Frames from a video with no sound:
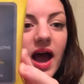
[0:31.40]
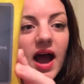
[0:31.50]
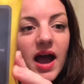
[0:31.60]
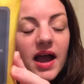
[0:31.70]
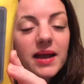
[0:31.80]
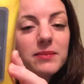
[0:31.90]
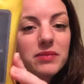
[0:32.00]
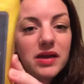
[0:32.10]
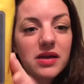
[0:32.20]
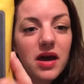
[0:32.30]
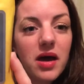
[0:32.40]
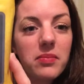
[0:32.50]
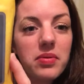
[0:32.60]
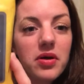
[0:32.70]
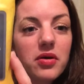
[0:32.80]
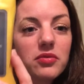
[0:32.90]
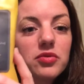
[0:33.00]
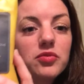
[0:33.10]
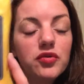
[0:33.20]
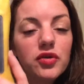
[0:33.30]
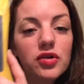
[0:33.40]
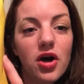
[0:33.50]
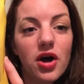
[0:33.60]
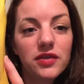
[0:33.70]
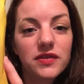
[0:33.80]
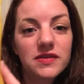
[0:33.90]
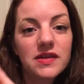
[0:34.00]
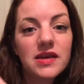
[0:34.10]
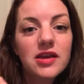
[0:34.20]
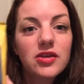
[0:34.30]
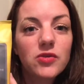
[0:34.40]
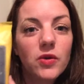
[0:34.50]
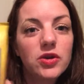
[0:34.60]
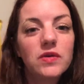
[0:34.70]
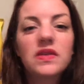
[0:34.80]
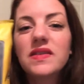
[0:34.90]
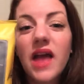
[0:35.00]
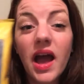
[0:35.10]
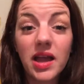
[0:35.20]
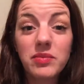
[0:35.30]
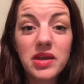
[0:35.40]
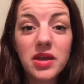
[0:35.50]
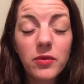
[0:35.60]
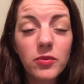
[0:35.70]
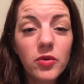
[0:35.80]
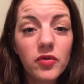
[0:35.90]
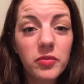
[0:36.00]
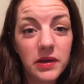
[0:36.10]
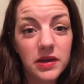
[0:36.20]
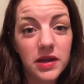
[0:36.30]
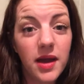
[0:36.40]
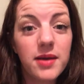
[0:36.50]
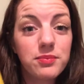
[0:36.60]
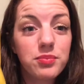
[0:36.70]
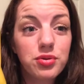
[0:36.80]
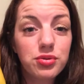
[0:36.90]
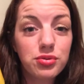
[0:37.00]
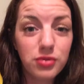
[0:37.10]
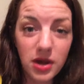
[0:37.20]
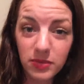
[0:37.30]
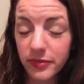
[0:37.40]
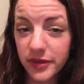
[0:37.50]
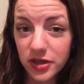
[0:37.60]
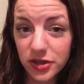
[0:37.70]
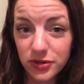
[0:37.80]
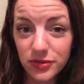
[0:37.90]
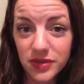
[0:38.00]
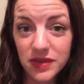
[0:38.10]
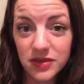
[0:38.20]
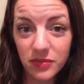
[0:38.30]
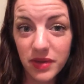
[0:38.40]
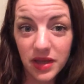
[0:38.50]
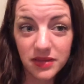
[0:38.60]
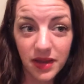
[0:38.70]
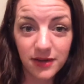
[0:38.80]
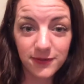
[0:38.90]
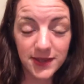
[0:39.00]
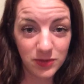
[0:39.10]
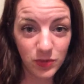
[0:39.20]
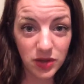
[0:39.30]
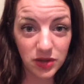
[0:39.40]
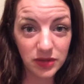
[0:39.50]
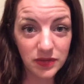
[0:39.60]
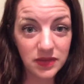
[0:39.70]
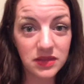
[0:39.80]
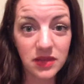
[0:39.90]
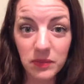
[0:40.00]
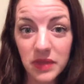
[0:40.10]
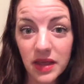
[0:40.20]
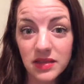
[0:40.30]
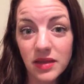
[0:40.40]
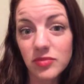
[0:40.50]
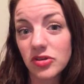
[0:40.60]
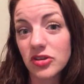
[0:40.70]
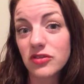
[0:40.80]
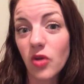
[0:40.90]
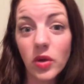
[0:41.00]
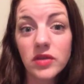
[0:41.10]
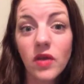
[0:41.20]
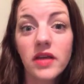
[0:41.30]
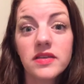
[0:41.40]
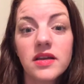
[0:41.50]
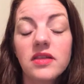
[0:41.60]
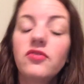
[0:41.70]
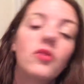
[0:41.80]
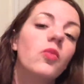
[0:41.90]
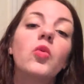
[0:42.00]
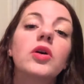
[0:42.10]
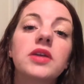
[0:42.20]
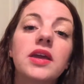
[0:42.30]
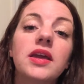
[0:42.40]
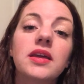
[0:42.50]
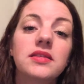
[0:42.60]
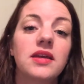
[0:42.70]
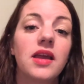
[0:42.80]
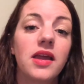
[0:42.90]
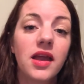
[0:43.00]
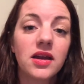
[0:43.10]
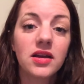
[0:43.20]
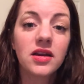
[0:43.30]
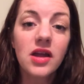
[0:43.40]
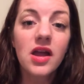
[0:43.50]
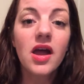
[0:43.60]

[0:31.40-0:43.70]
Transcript: Eye Makeup Remover Cloths. So I know it says eye makeup remover, but I'm probably going to use this on my entire face because some nights I'm just so exhausted from working and taking care